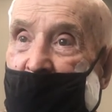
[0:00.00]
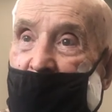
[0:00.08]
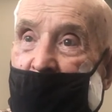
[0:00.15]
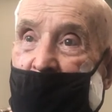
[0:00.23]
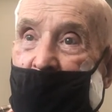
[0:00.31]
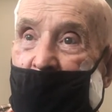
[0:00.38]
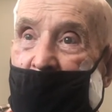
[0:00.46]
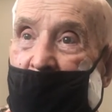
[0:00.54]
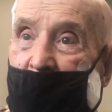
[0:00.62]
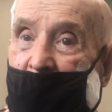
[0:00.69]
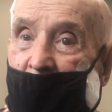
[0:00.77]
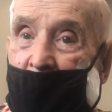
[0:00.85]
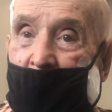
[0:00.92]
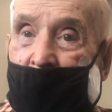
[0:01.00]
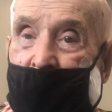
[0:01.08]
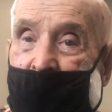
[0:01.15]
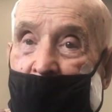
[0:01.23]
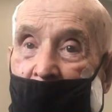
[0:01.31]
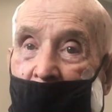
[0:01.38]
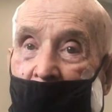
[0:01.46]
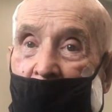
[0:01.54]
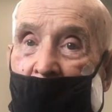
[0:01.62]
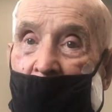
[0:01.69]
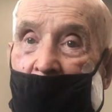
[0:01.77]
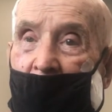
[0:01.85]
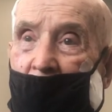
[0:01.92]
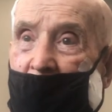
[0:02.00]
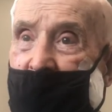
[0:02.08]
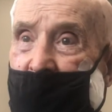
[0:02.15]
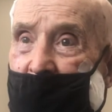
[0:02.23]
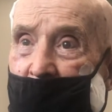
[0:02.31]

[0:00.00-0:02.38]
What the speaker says: room, and our coxswain